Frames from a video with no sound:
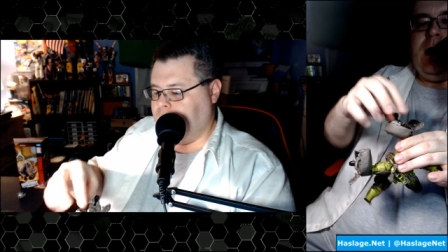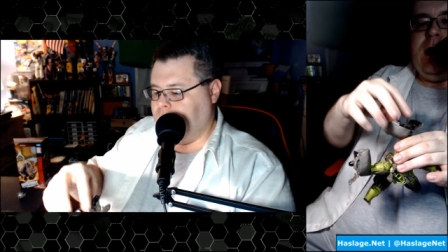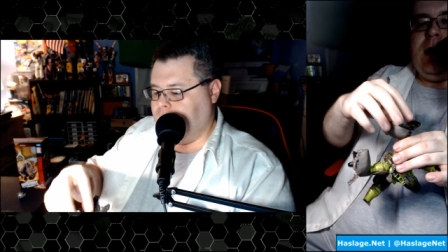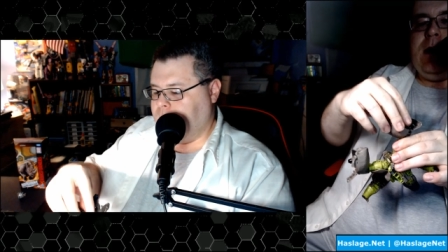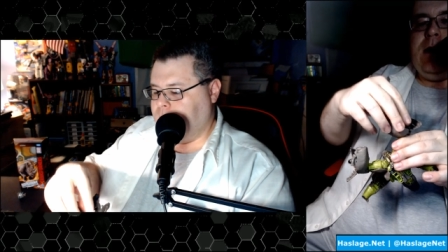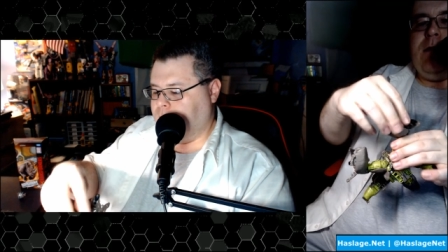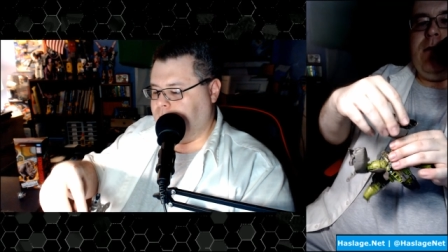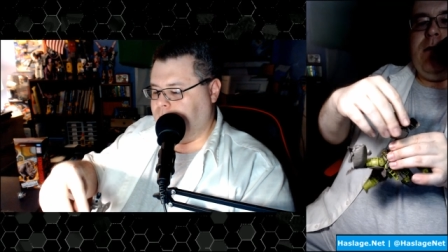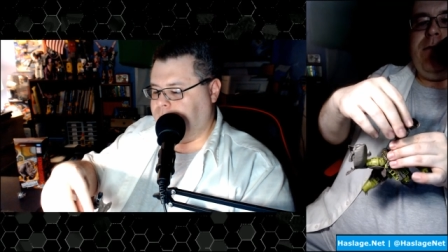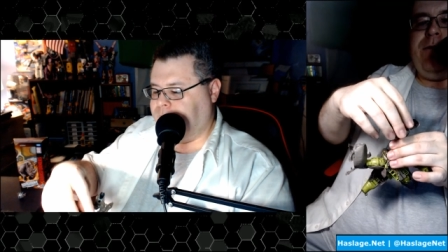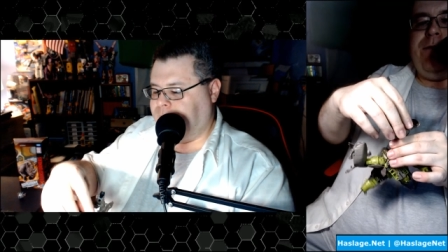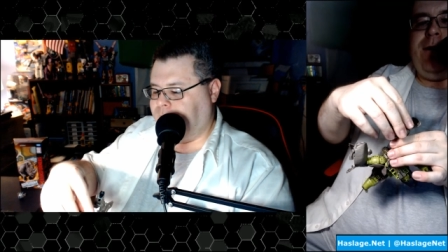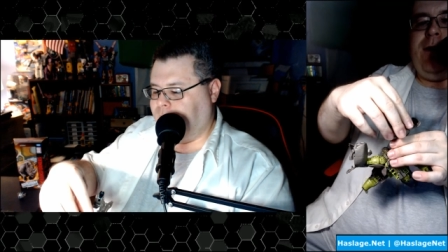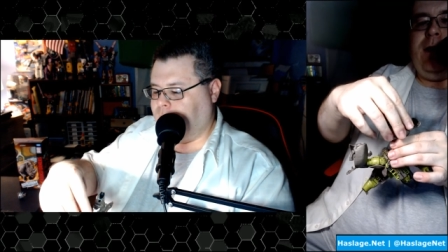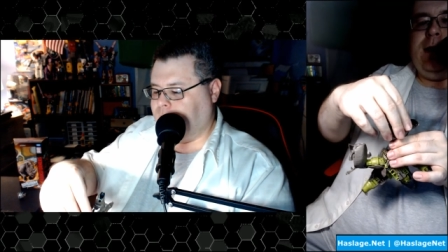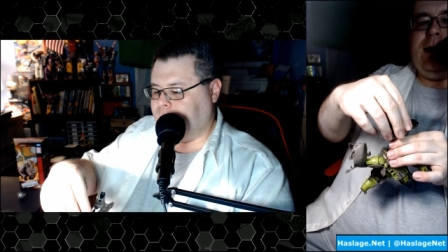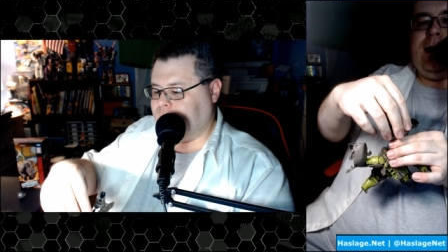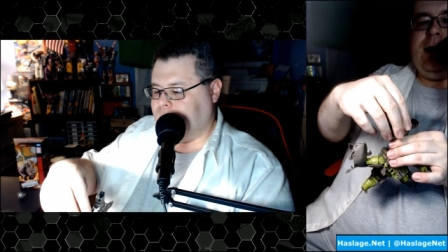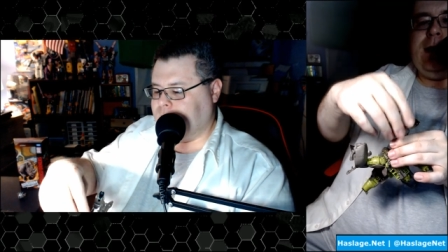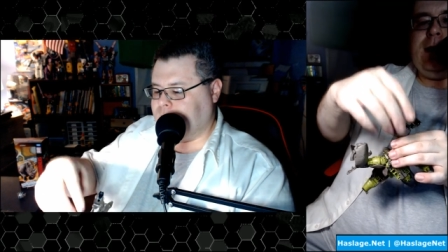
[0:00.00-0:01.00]
you
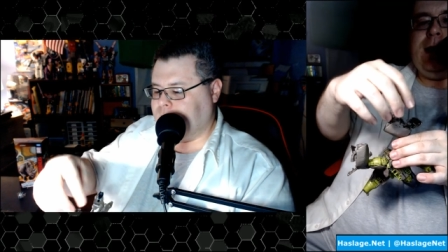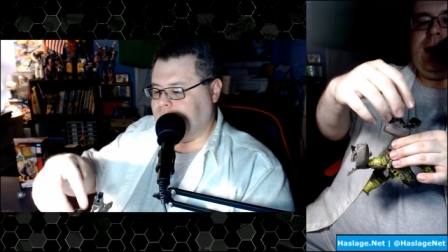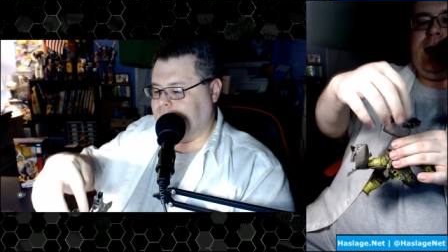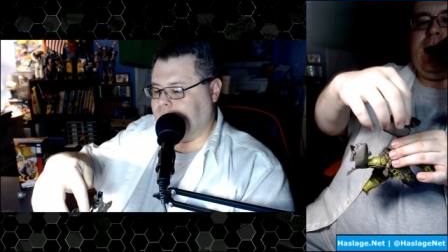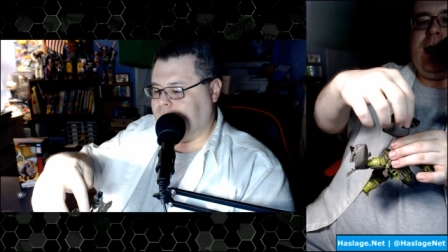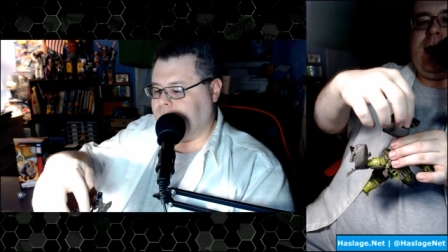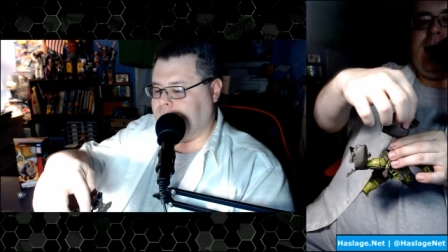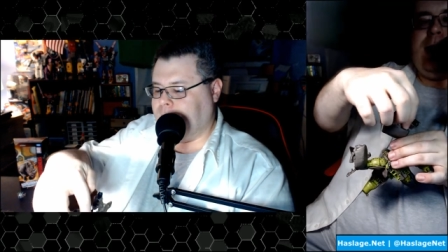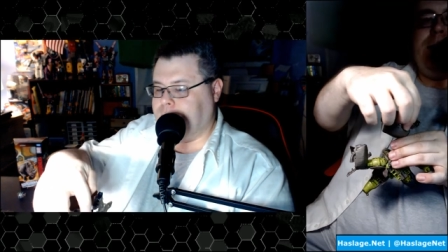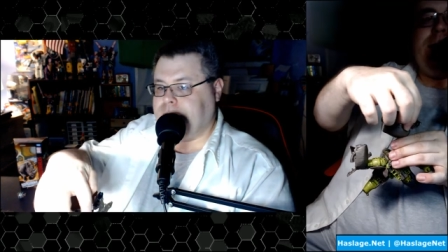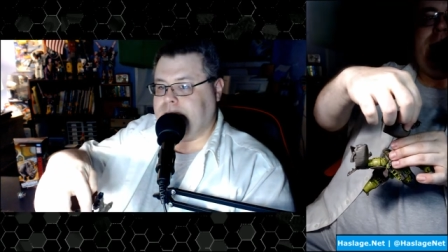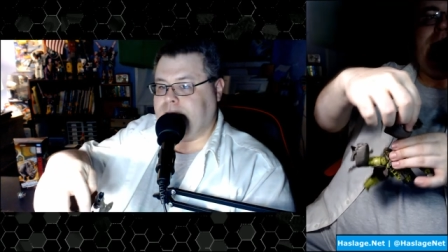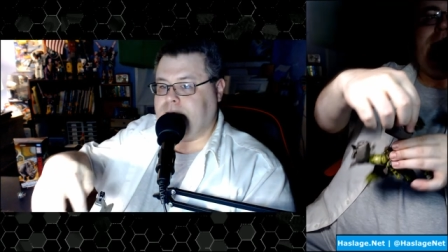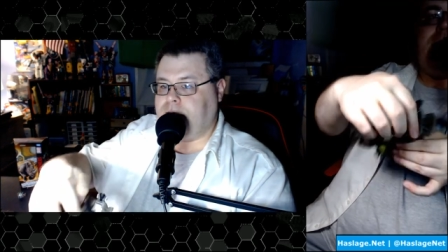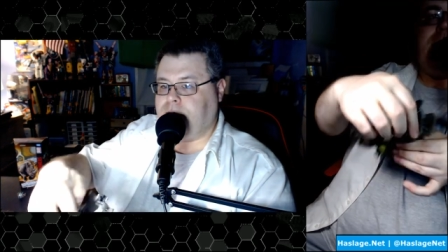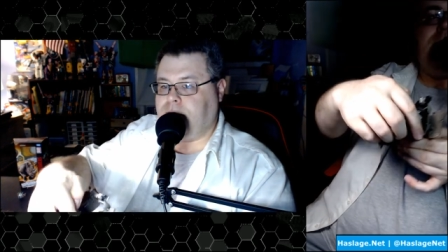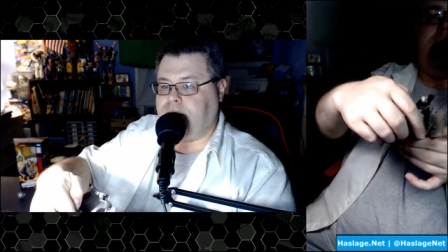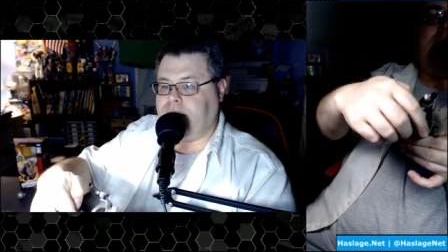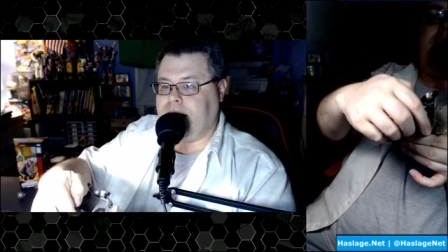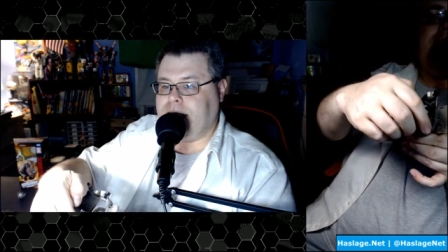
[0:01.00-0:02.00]
unfold it and it clips
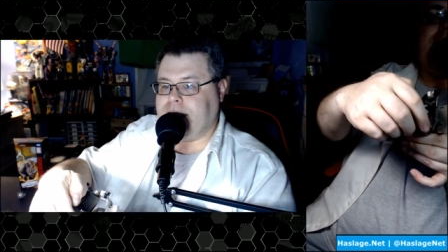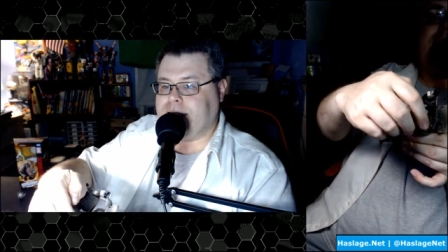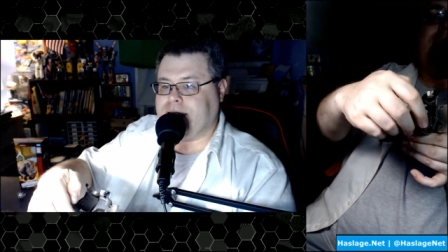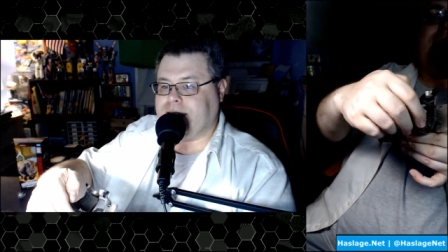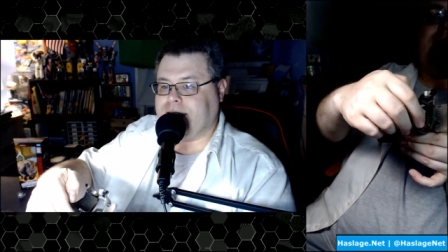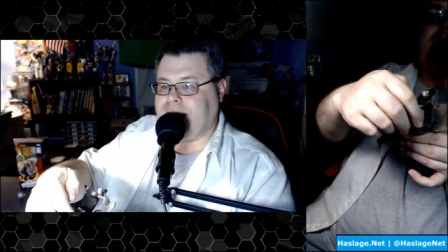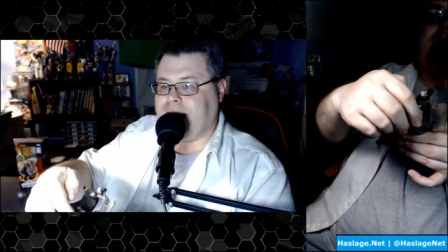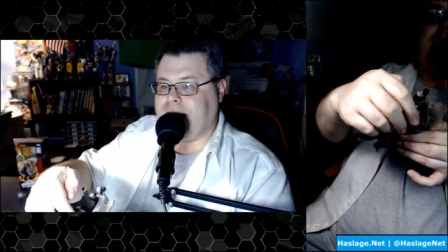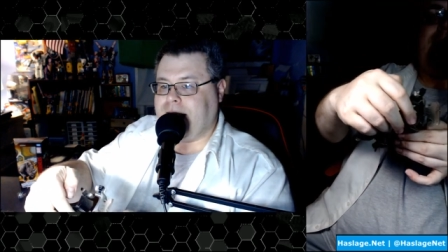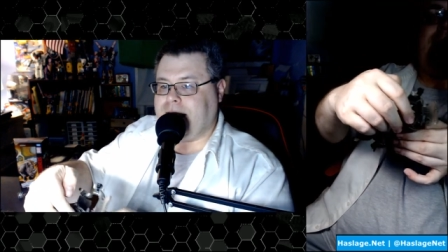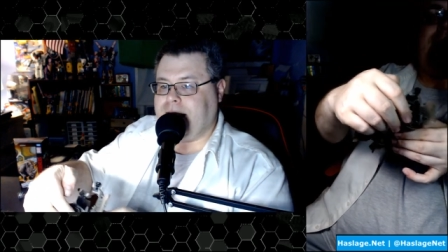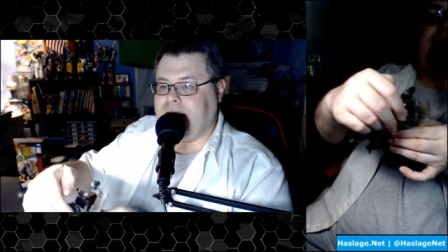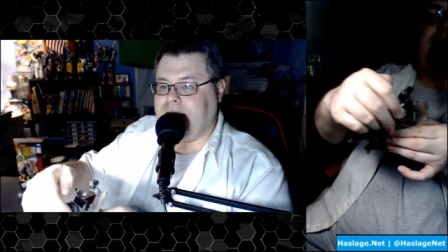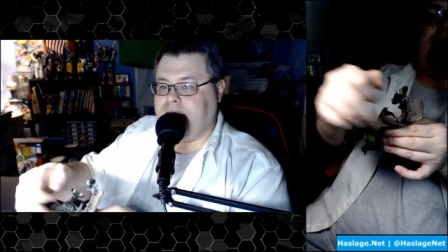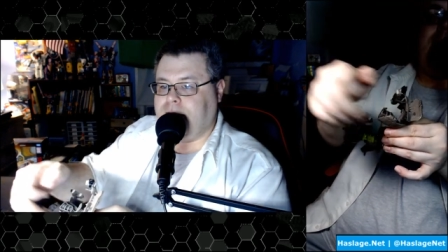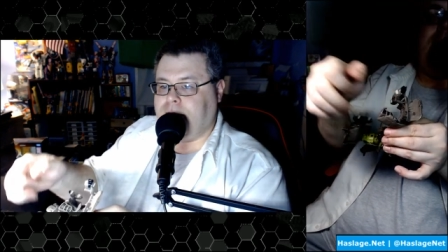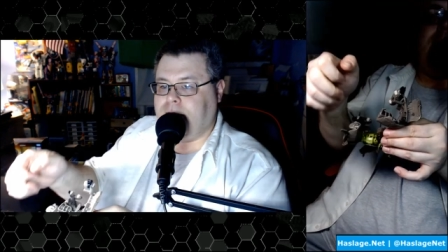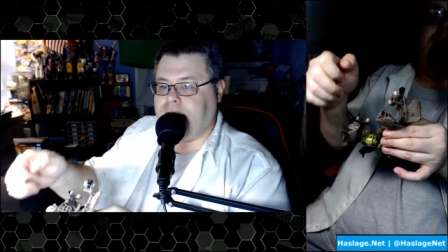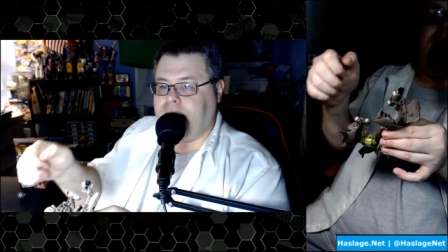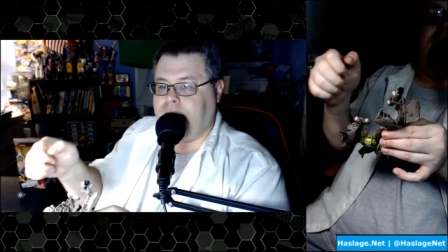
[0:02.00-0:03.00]
into a slot
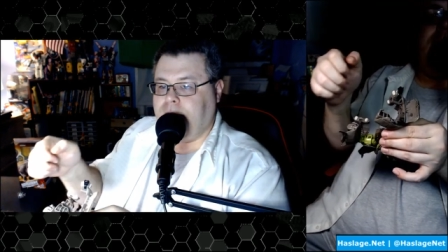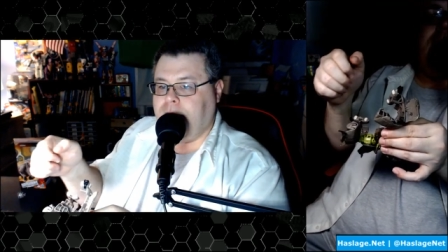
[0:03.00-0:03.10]
here.